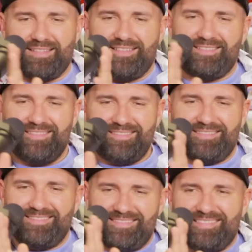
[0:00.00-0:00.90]
to,
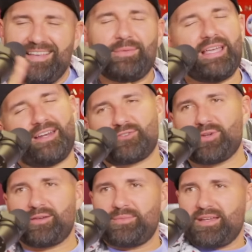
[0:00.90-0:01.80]
we got to
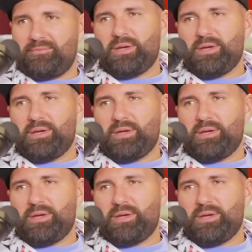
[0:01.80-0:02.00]
shrink him down.